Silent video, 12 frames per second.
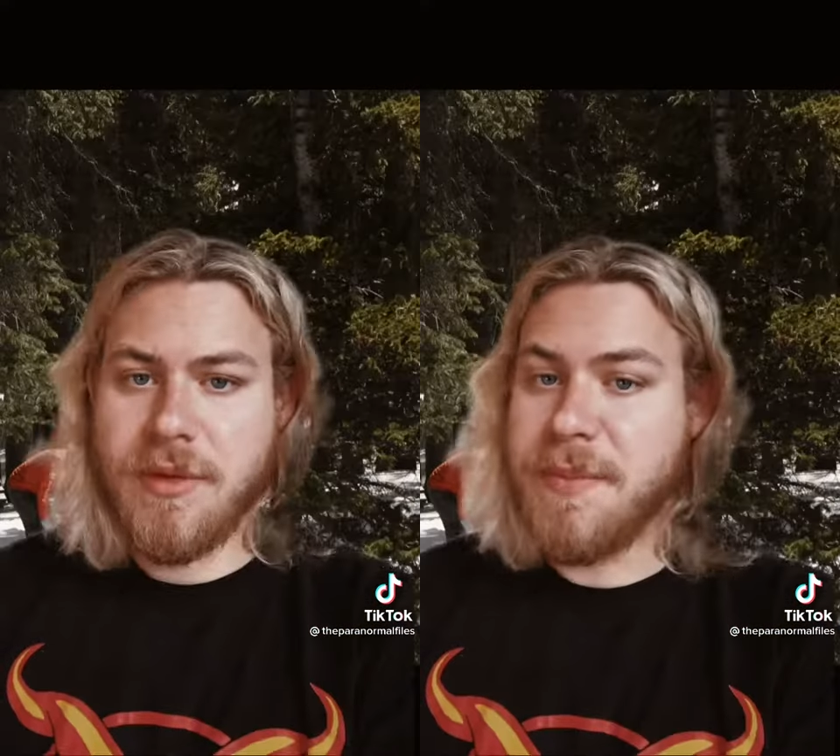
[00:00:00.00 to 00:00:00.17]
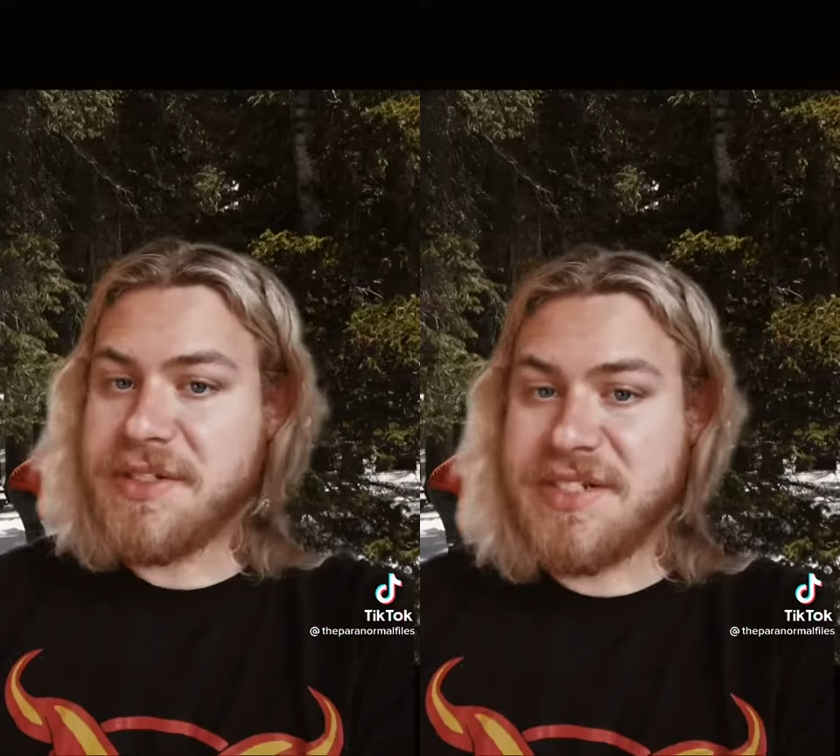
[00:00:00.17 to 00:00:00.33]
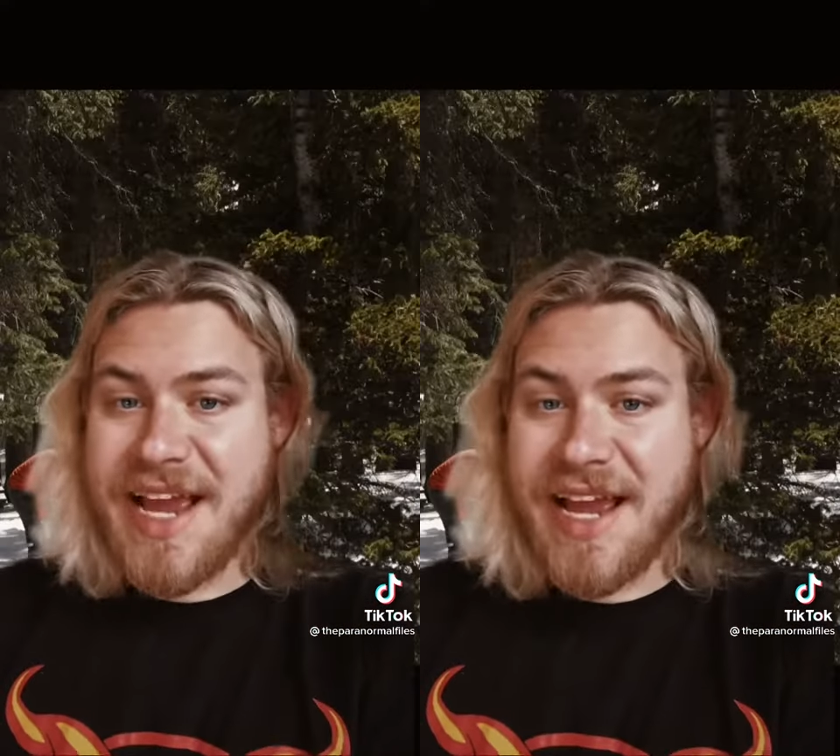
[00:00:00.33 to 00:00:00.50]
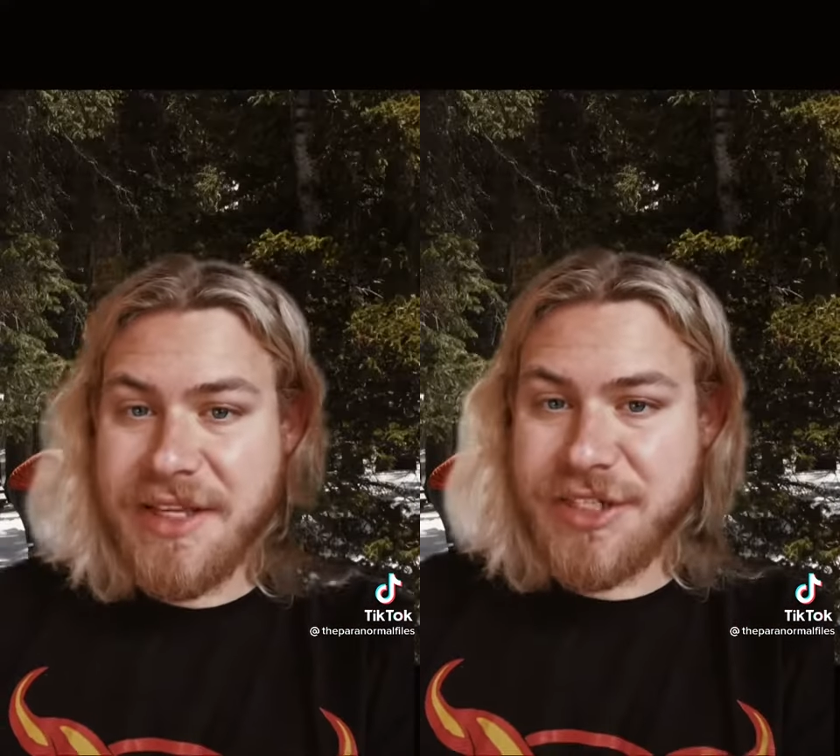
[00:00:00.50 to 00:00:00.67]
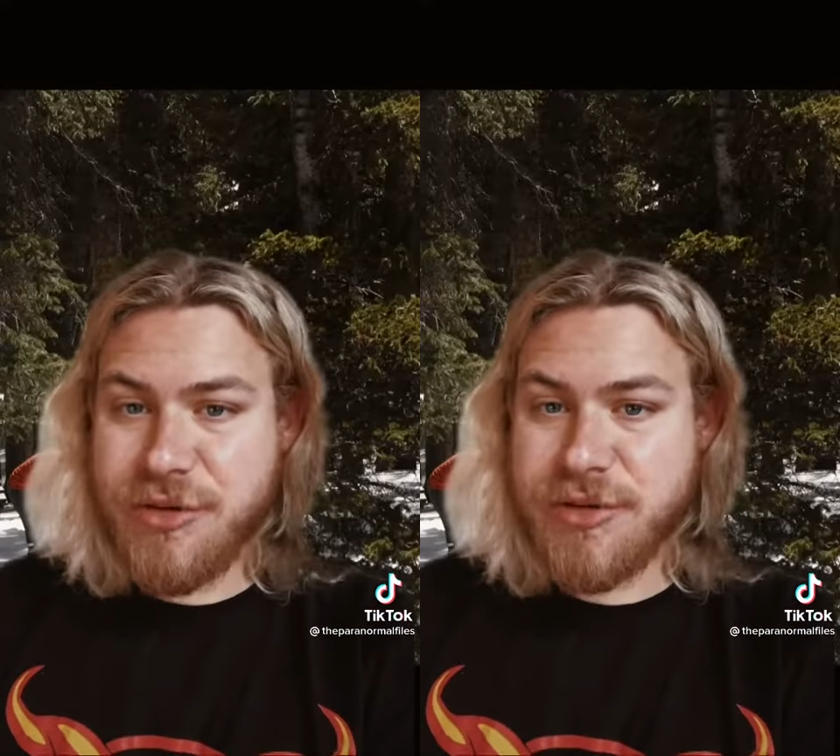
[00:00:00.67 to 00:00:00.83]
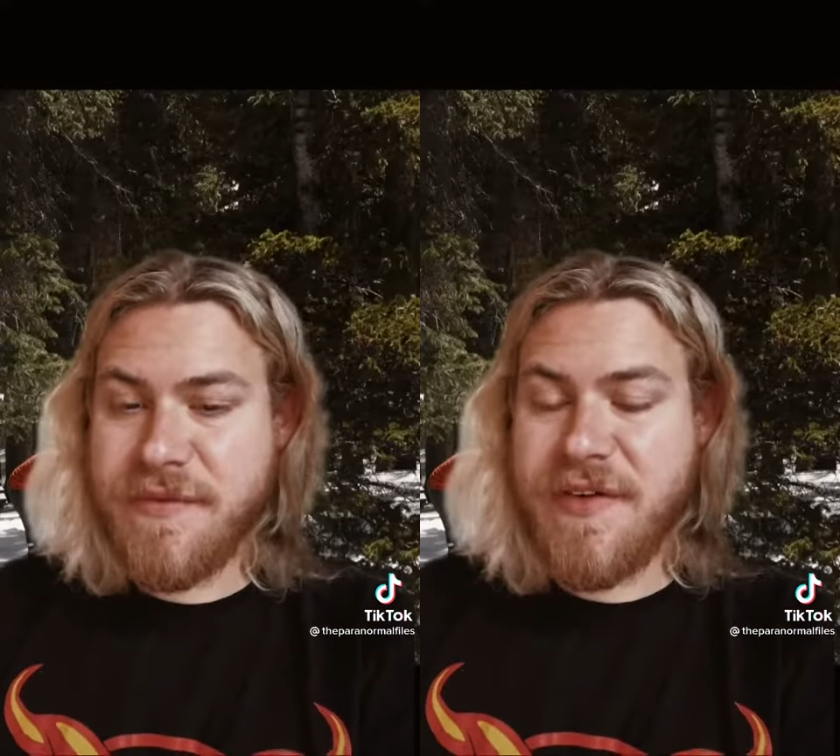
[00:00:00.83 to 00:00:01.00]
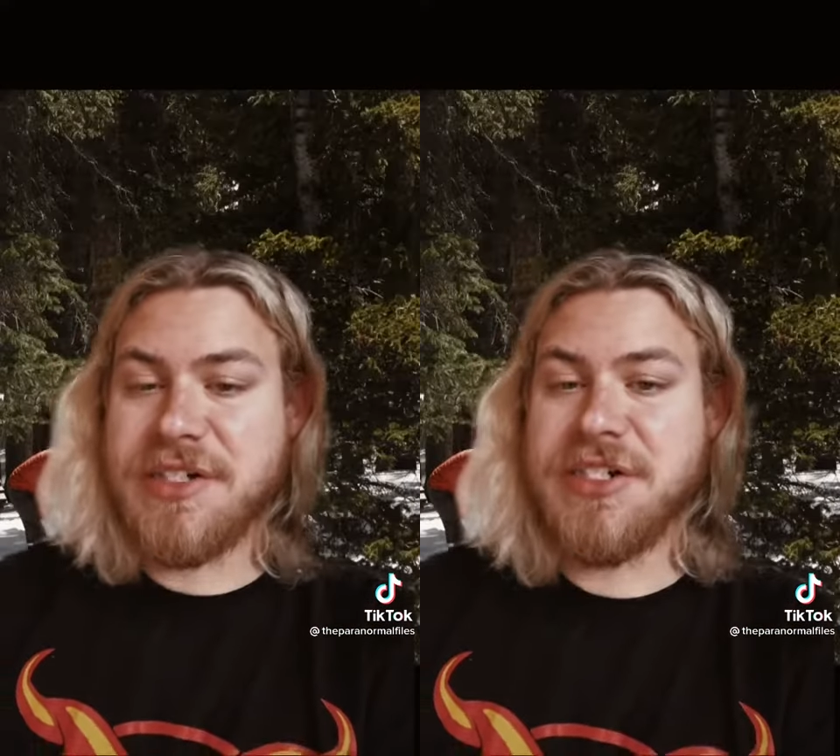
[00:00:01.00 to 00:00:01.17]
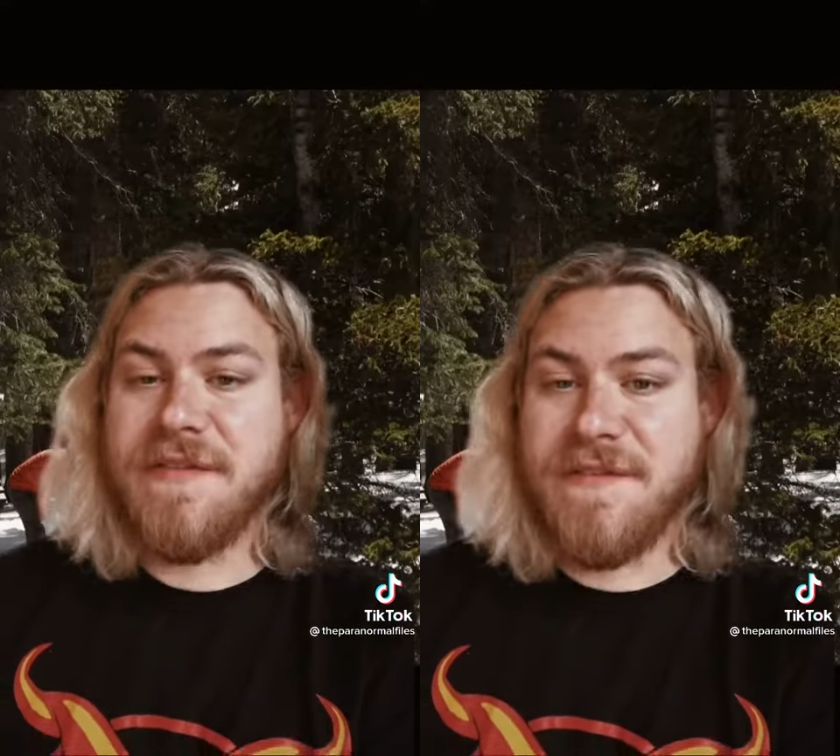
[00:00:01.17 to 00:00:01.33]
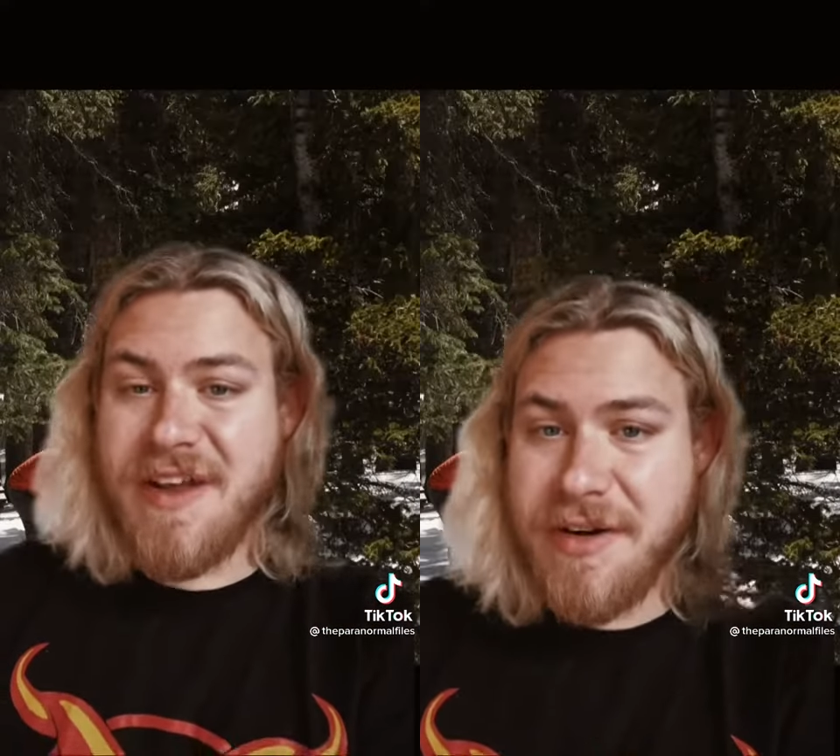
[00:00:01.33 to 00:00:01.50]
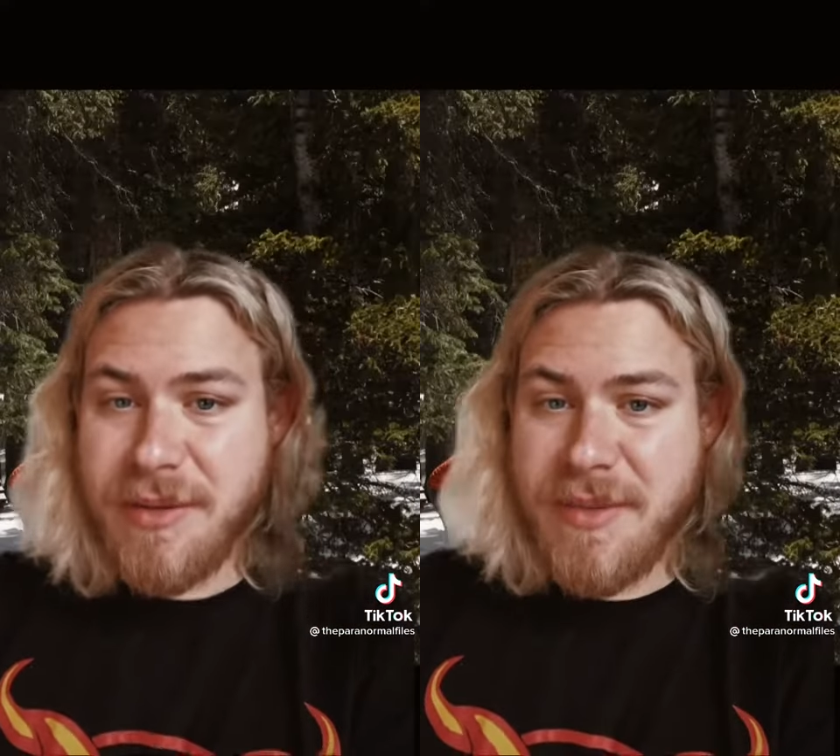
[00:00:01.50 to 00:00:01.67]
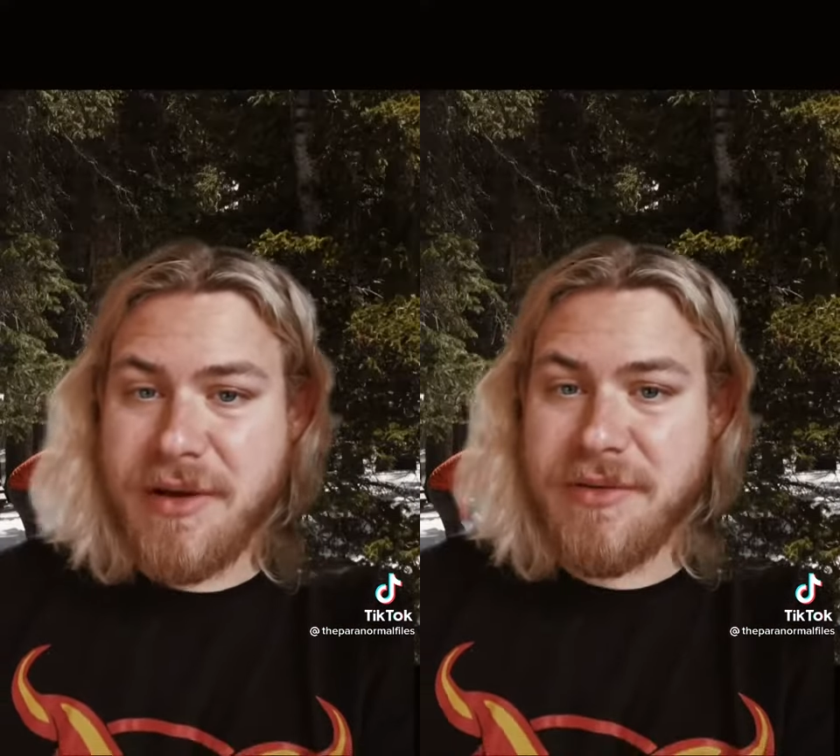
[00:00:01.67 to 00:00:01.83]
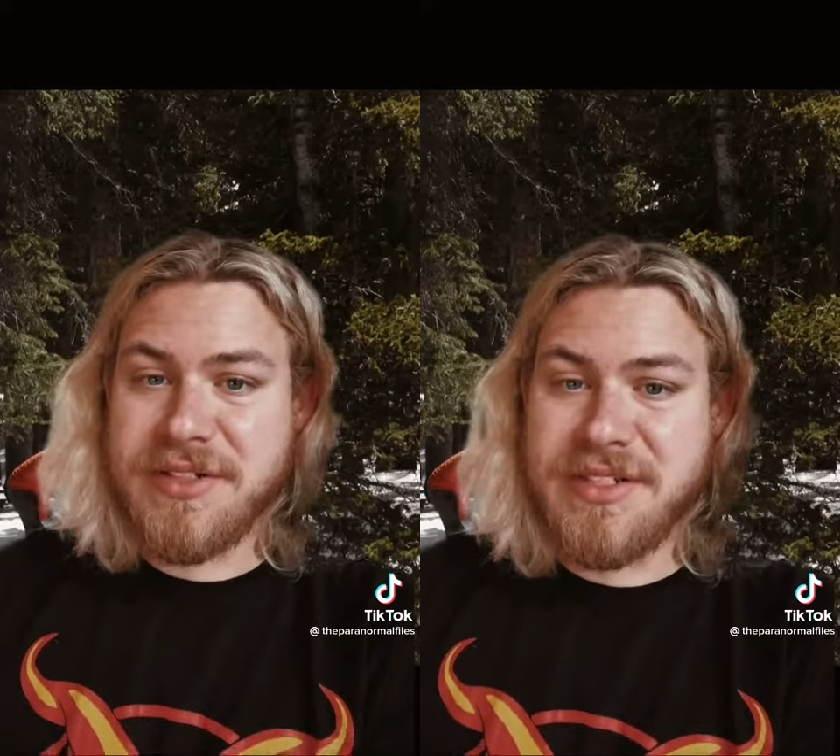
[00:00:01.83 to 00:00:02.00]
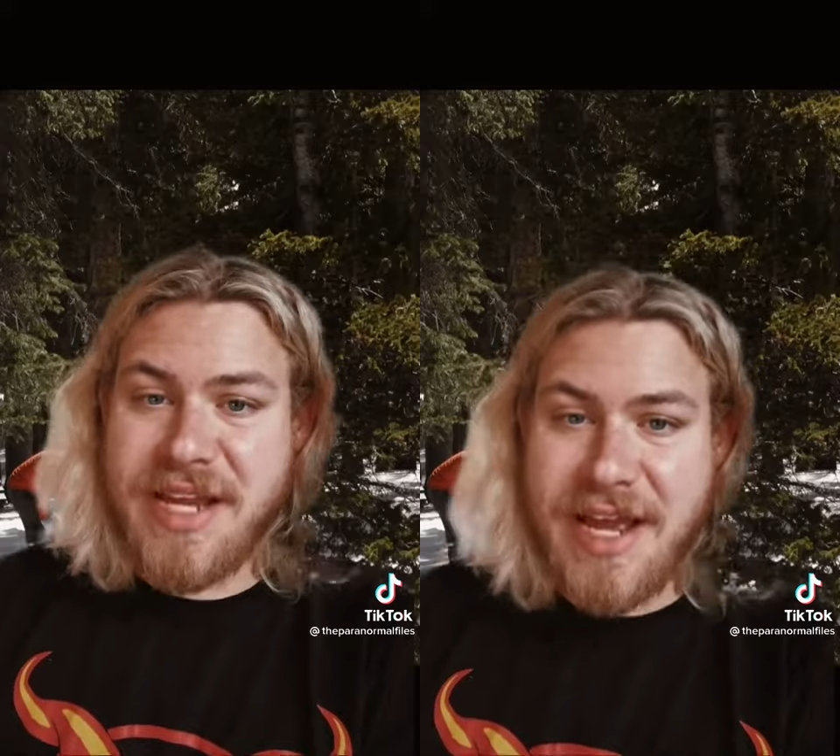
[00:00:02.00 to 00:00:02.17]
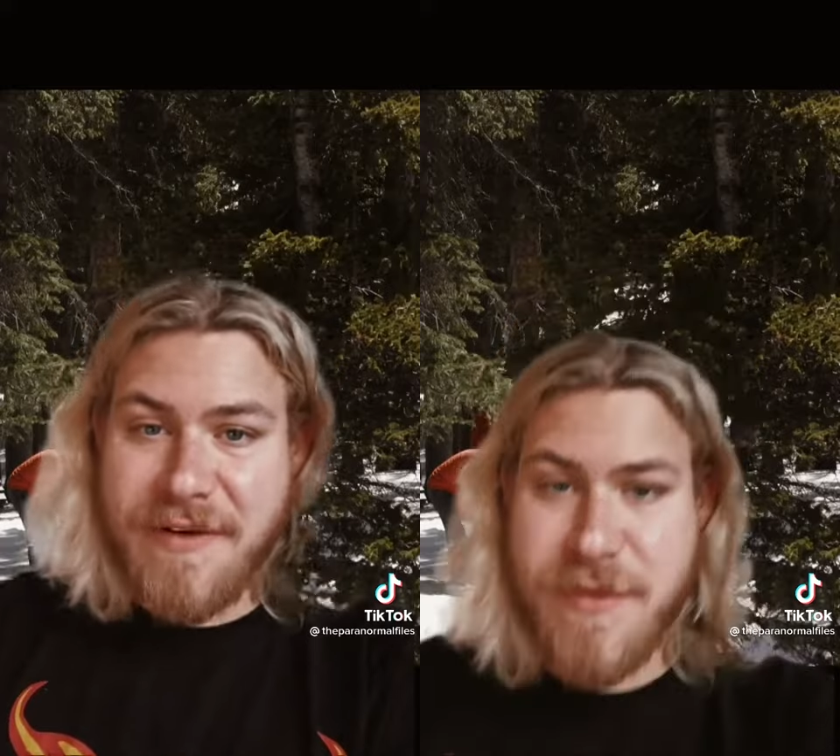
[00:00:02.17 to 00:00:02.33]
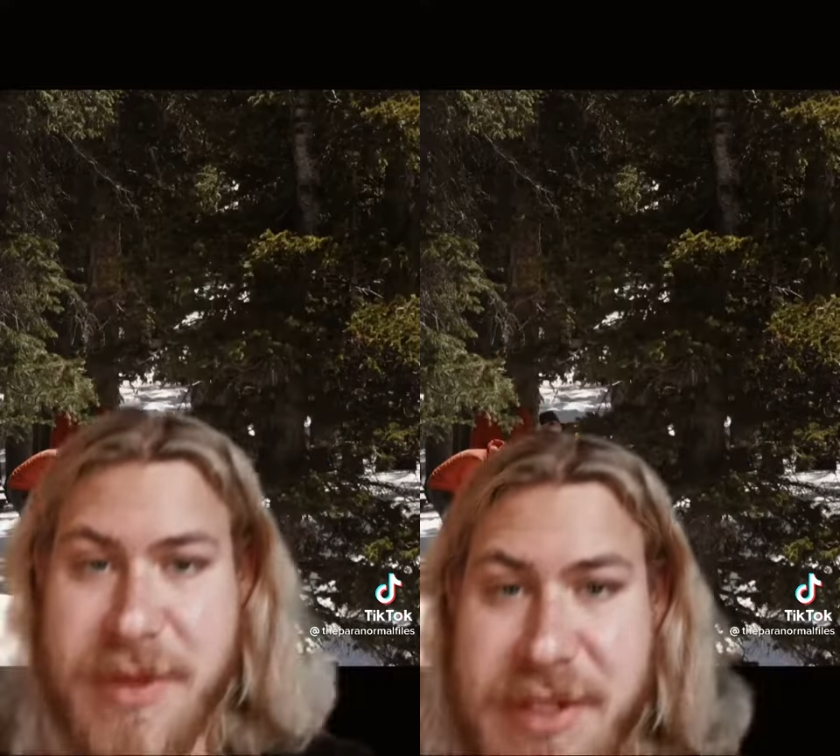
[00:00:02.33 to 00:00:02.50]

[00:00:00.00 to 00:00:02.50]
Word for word: But sadly, she was eventually found in the mountains dead from a